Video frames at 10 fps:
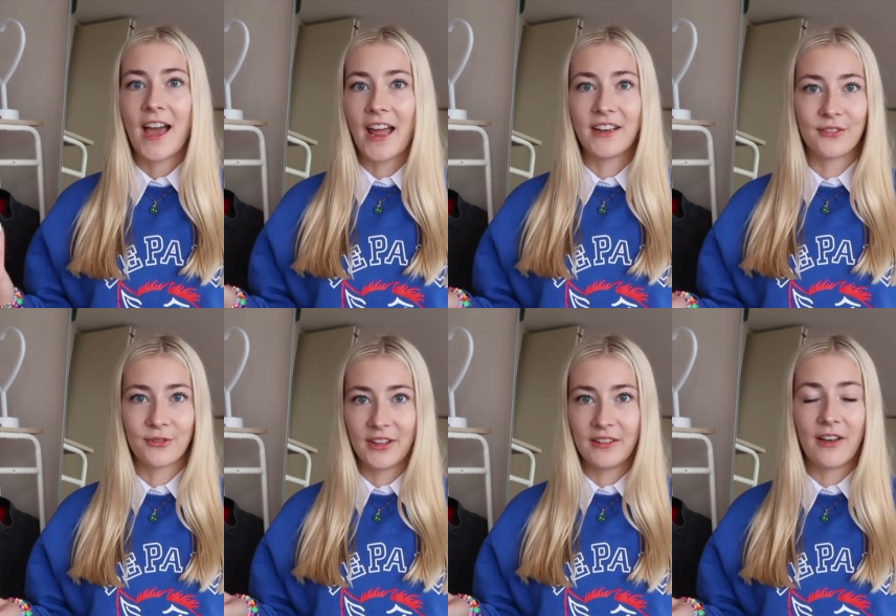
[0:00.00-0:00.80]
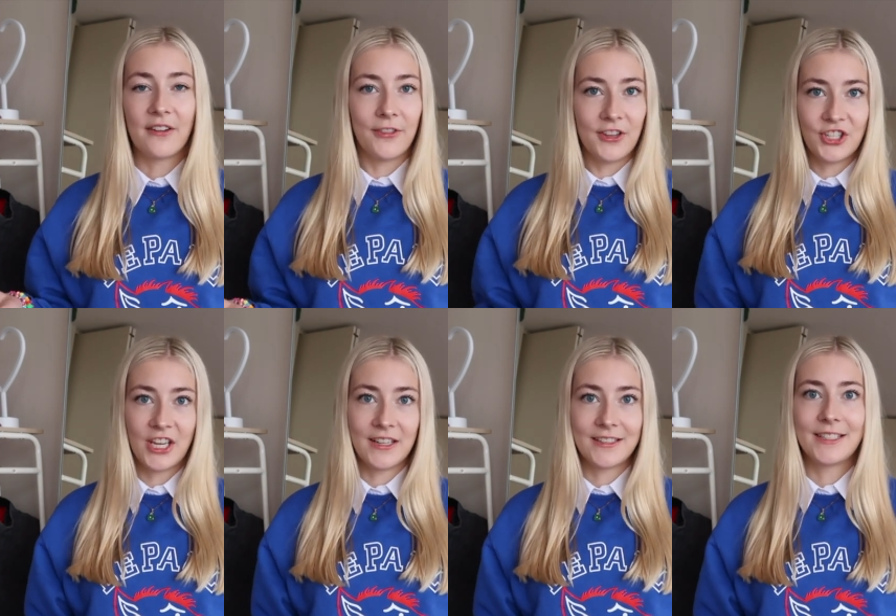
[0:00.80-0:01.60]
I didn't really love the
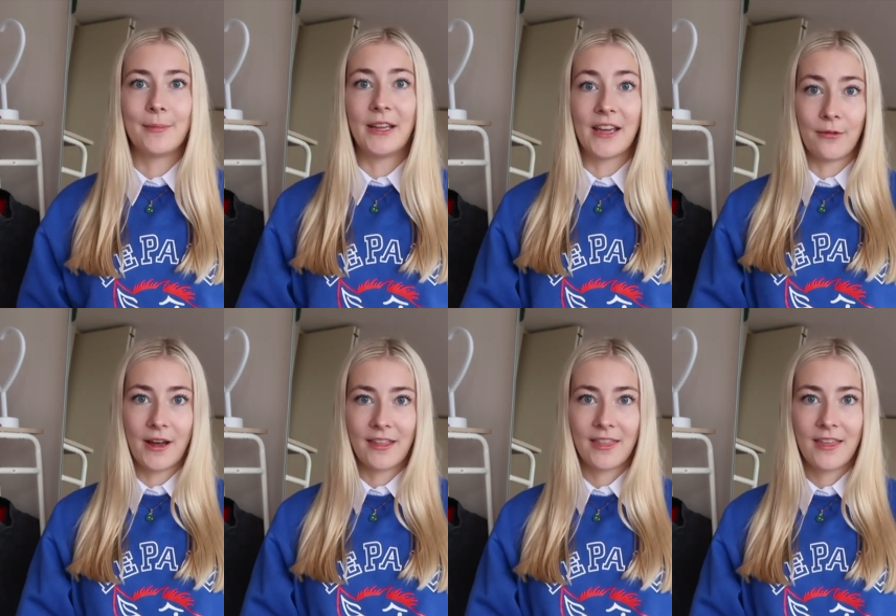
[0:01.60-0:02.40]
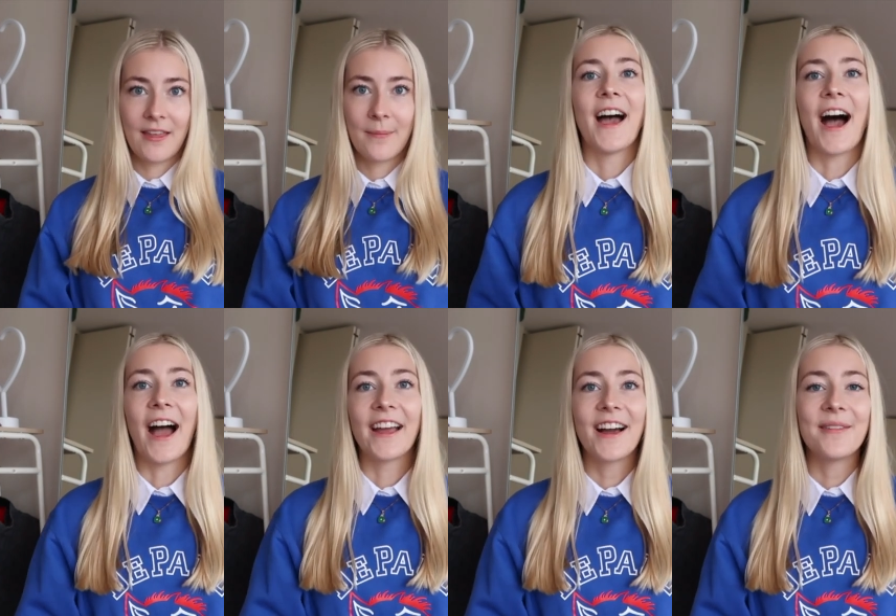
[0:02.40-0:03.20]
jeans to begin with.
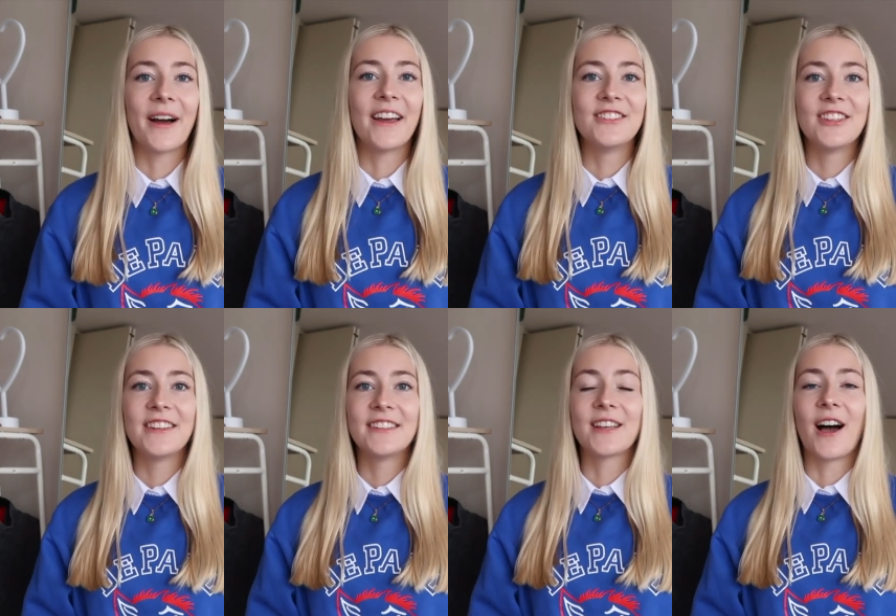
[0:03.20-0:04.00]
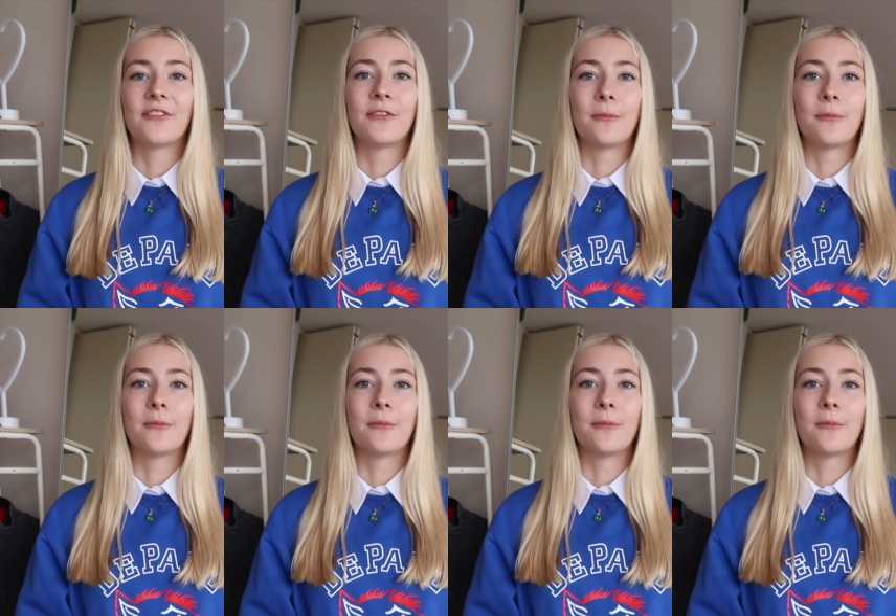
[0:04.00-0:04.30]
I got my jeans off